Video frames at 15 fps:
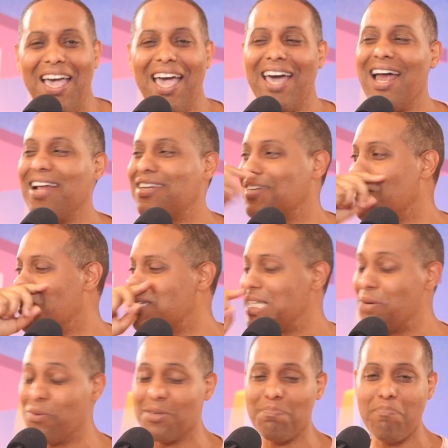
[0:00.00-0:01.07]
and I told her
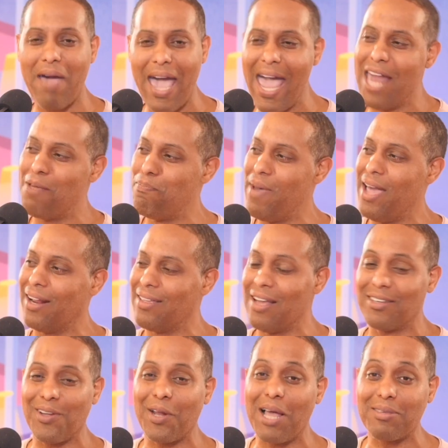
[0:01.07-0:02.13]
she was mad about it because
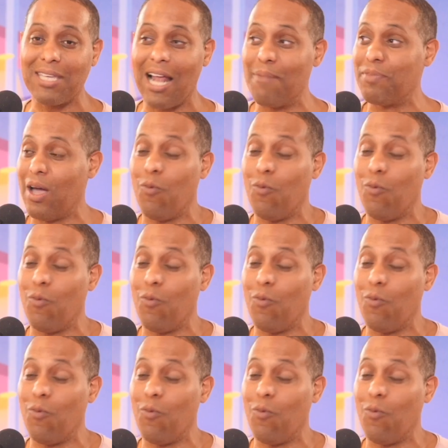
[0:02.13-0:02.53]
I told her I said I'm,